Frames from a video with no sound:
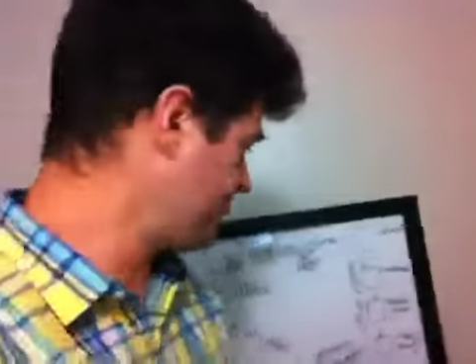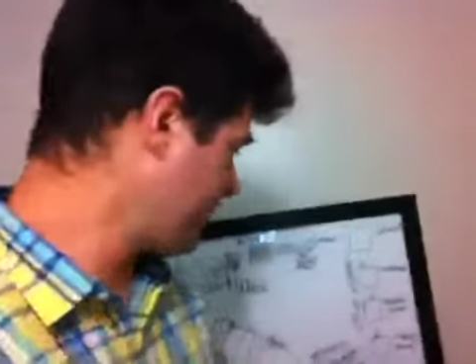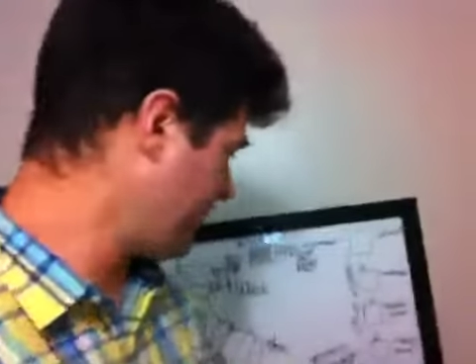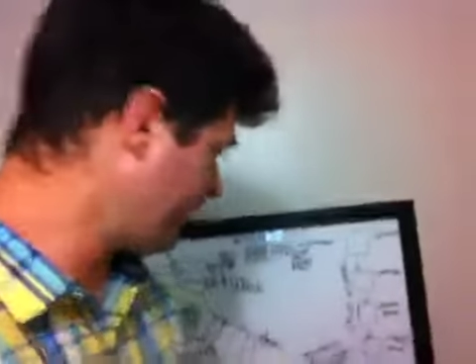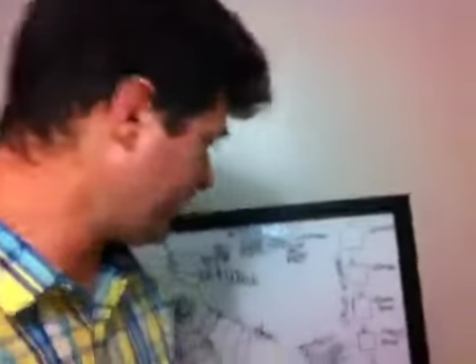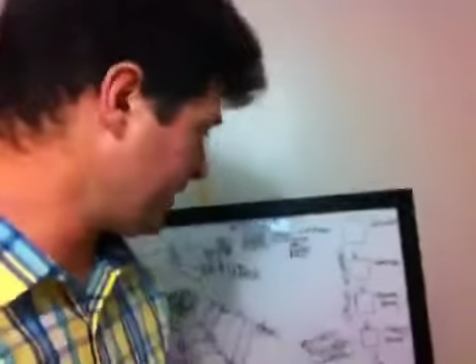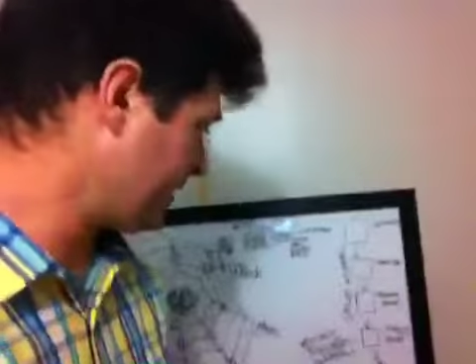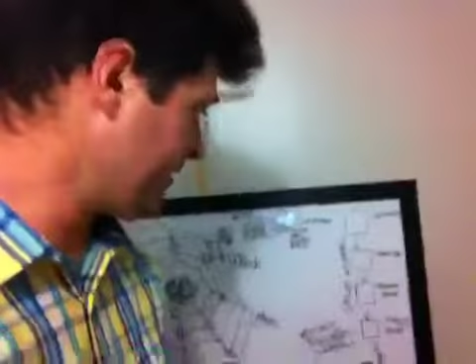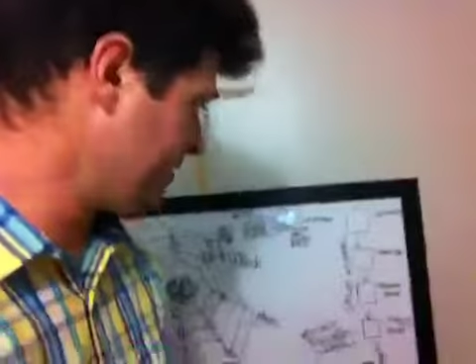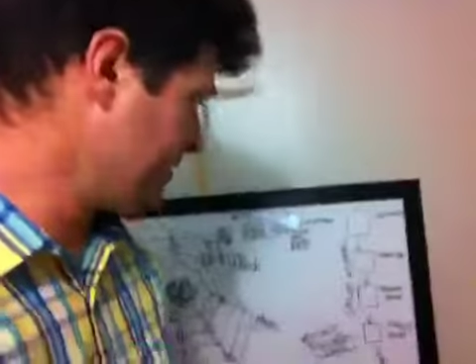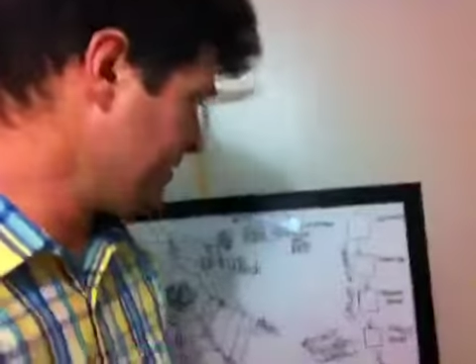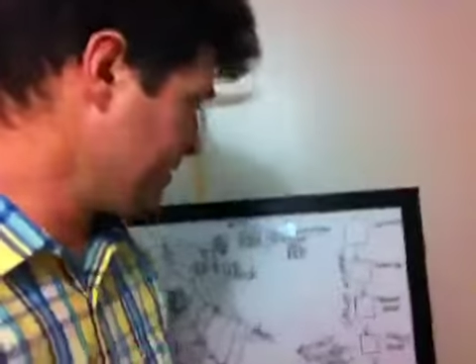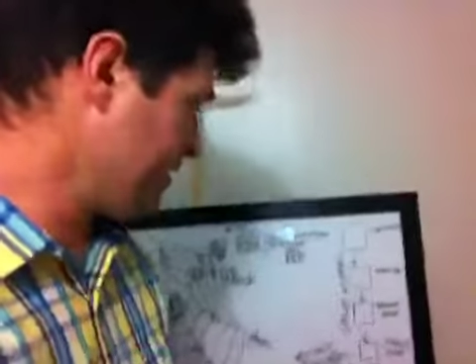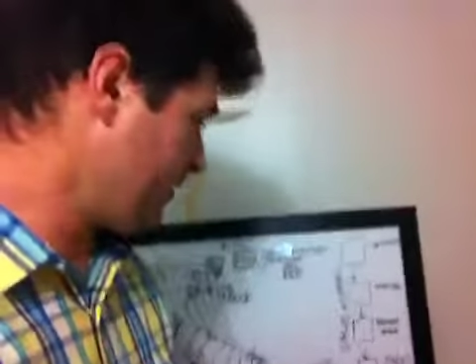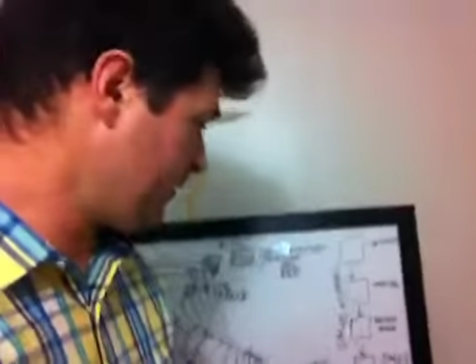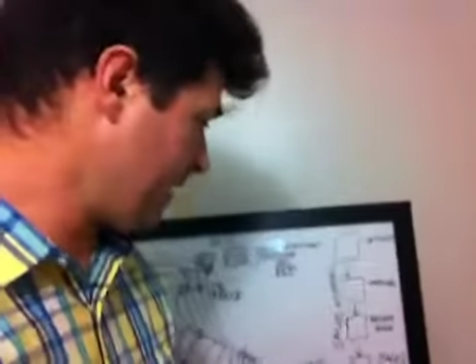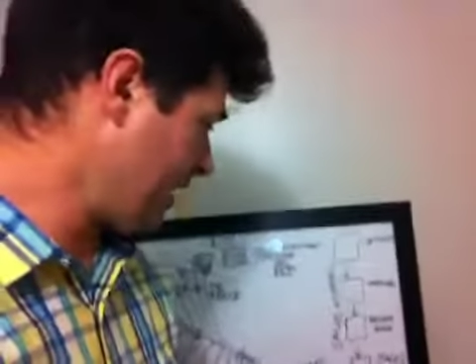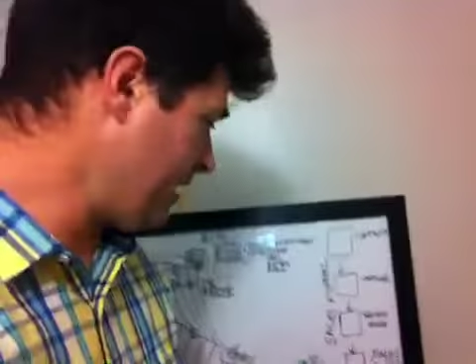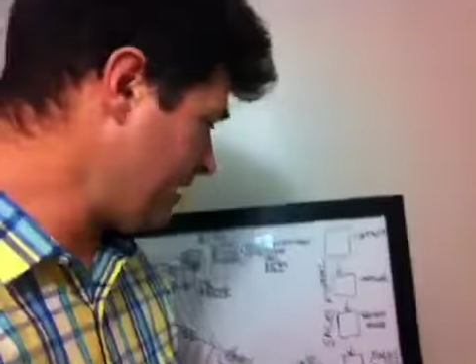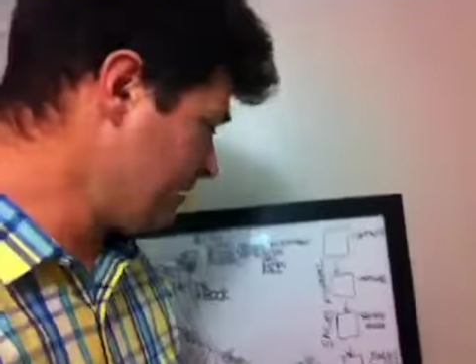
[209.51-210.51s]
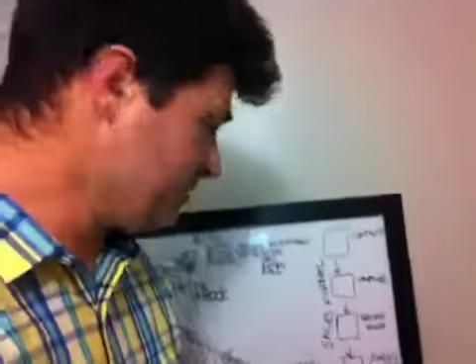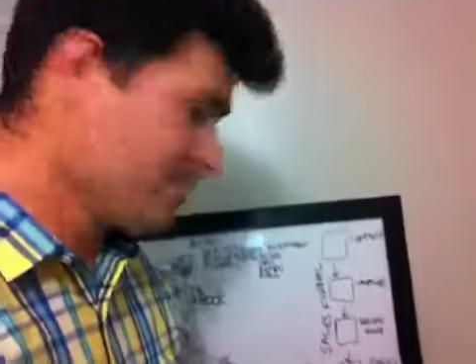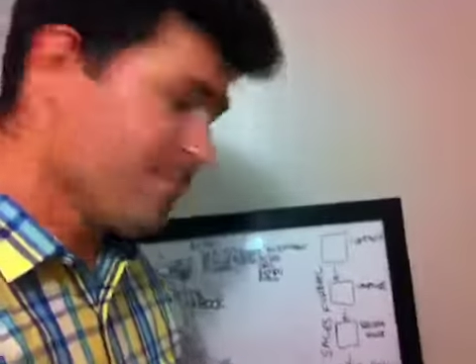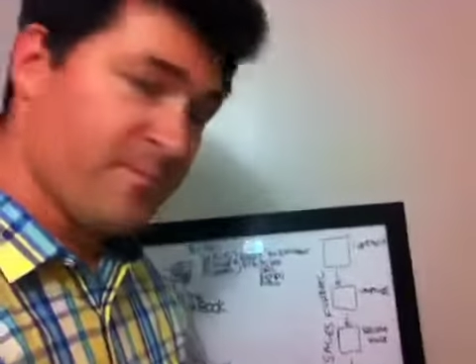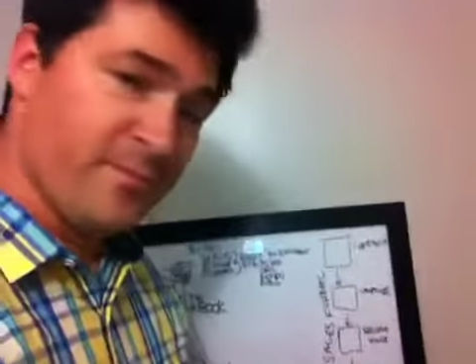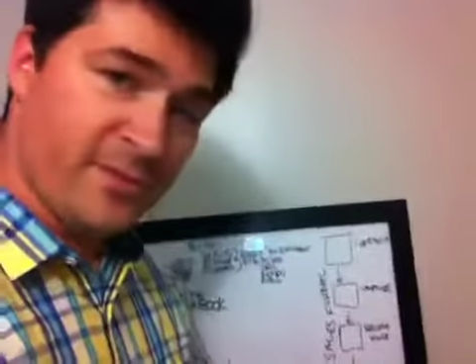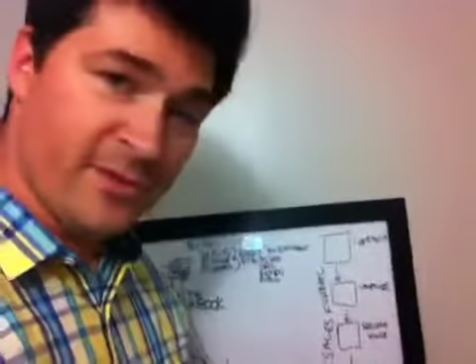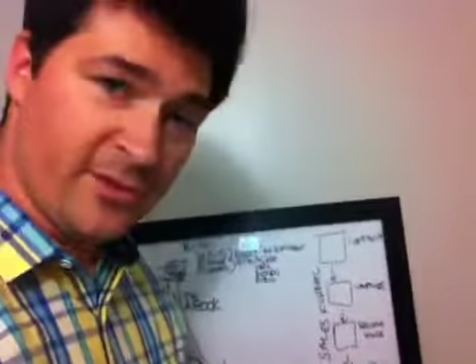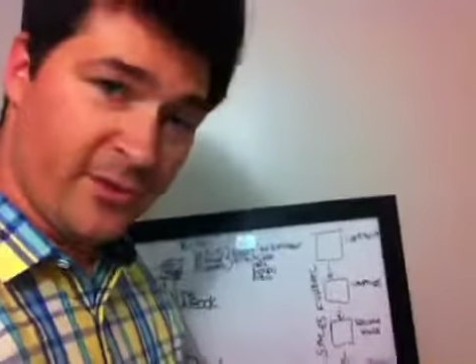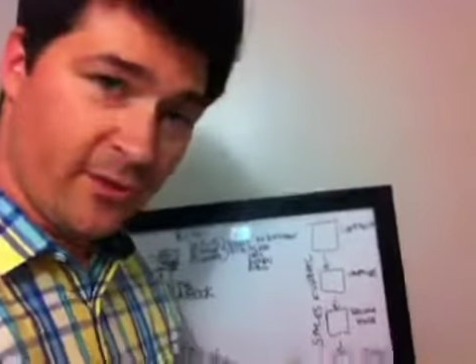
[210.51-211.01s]
something. Okay,
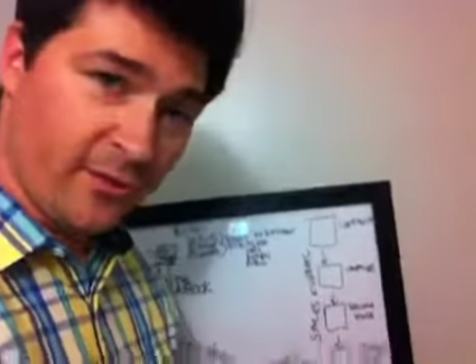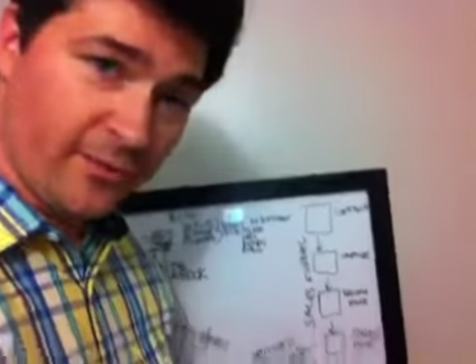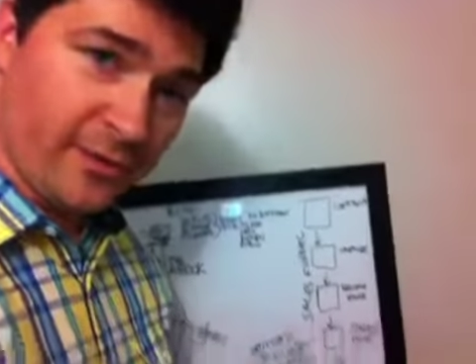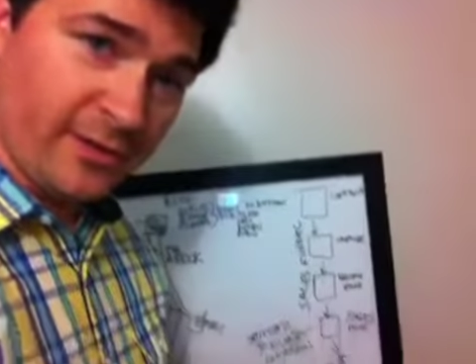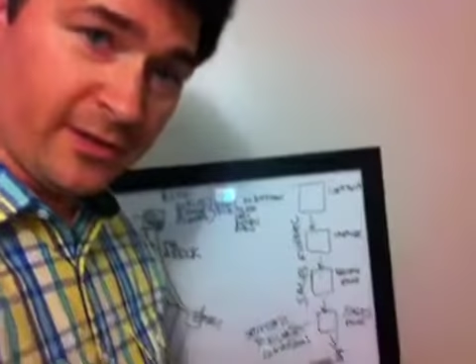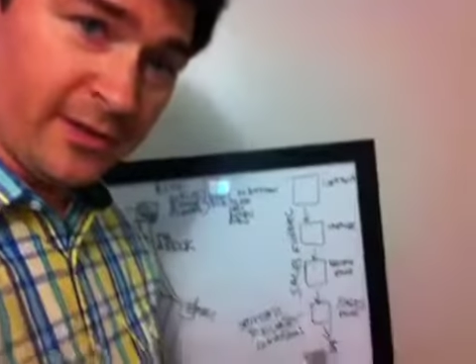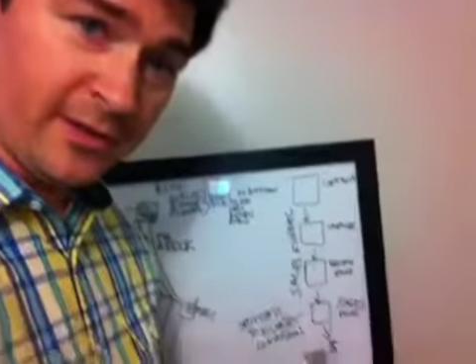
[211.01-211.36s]
so